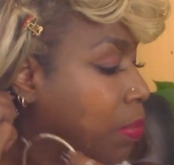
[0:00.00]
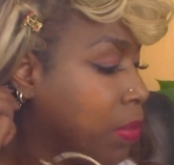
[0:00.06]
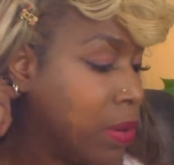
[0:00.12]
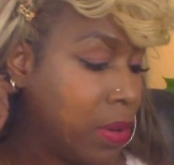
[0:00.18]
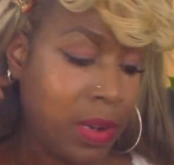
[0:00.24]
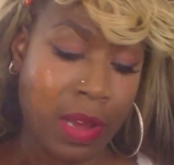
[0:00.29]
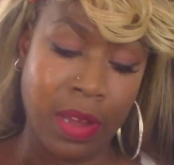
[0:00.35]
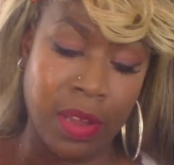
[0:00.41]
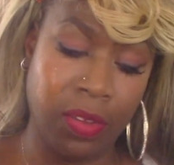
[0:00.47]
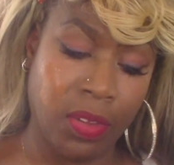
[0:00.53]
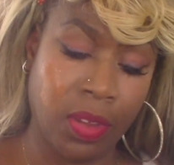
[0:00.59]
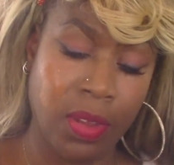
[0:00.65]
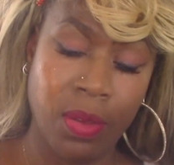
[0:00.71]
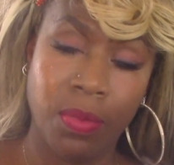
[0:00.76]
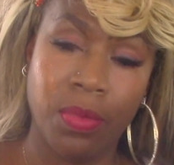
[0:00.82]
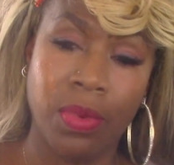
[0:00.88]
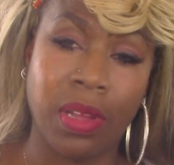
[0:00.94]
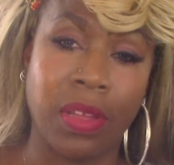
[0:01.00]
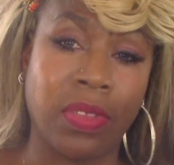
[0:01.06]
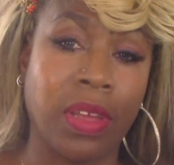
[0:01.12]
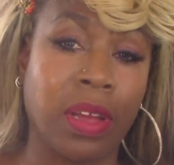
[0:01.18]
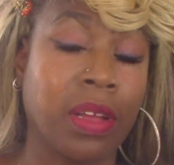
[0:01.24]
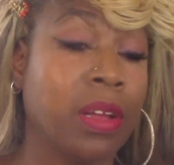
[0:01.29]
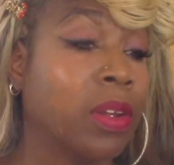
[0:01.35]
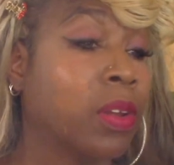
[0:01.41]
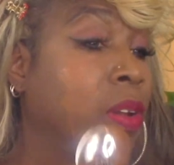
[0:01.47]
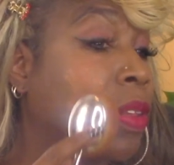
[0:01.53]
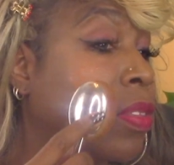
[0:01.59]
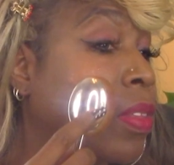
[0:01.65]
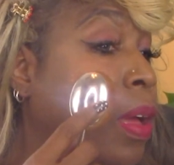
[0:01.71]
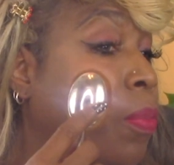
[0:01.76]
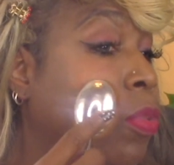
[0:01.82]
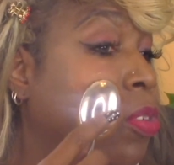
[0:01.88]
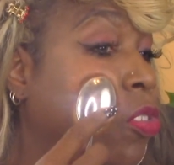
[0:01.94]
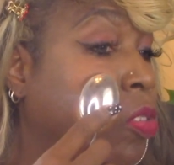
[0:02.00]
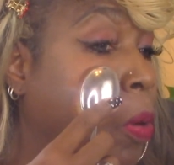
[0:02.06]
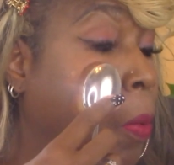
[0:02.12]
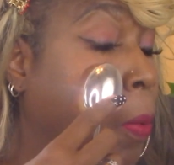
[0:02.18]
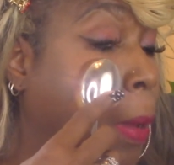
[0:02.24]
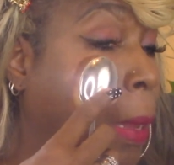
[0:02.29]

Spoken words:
We got that color that will show